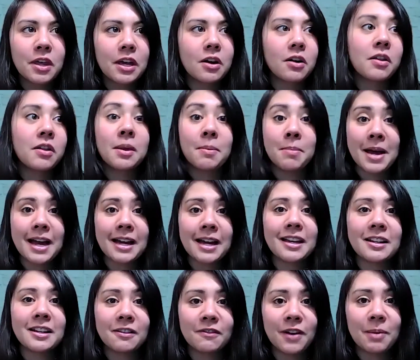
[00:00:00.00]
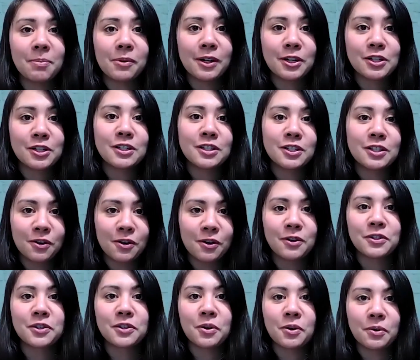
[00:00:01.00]
that on the back end of operations, you're
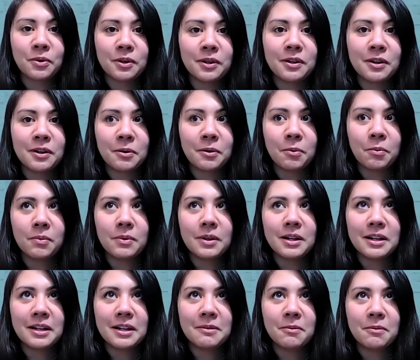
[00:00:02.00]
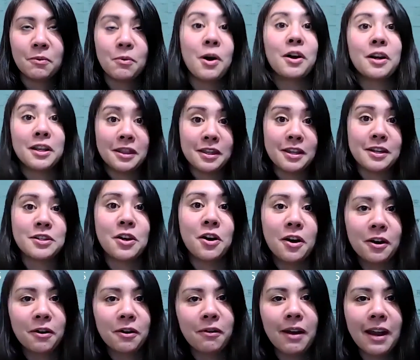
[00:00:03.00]
also, you know, walking the
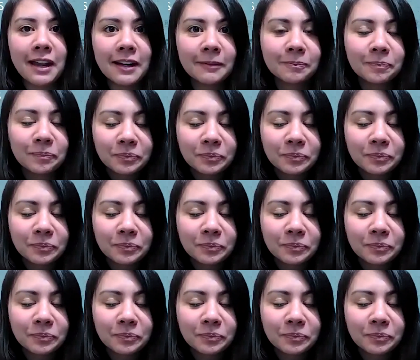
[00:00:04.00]
talk, right?